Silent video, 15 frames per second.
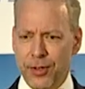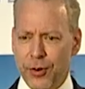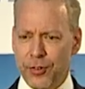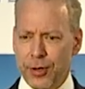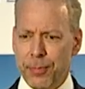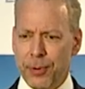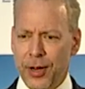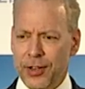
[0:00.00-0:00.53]

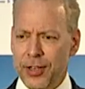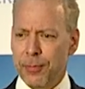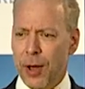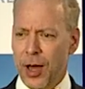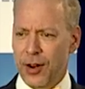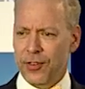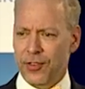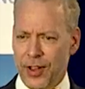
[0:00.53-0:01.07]
temporary
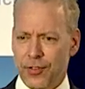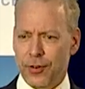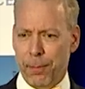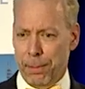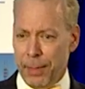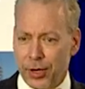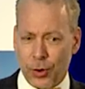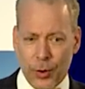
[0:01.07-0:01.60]
demonetization
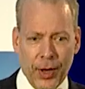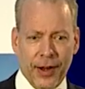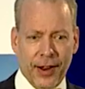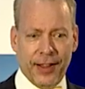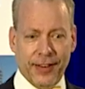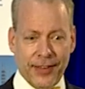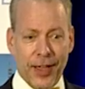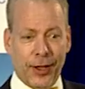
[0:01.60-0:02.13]
of Bitcoin,
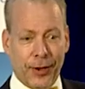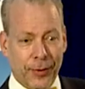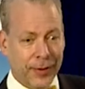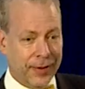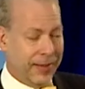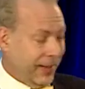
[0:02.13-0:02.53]
I can tell you.